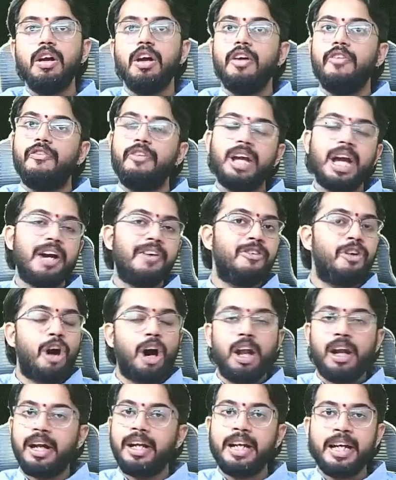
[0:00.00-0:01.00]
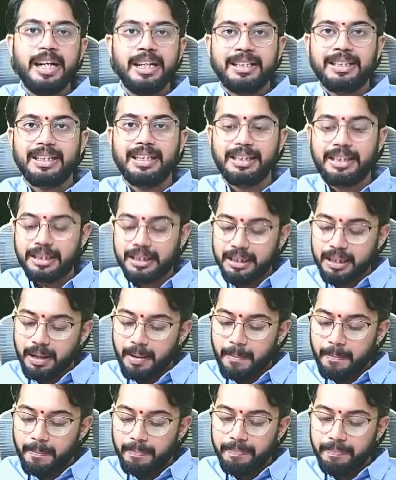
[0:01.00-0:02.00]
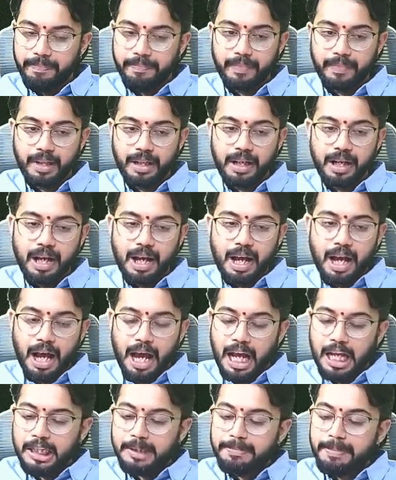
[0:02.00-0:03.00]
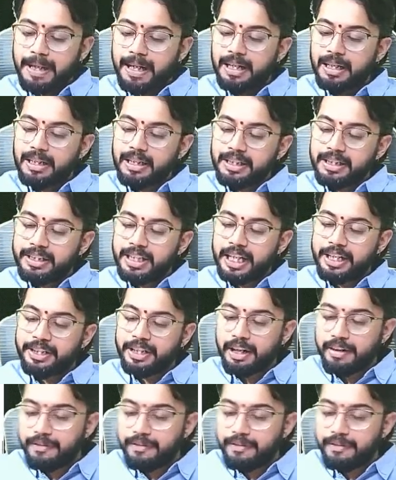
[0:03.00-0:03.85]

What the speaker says: We have already discussed. As per section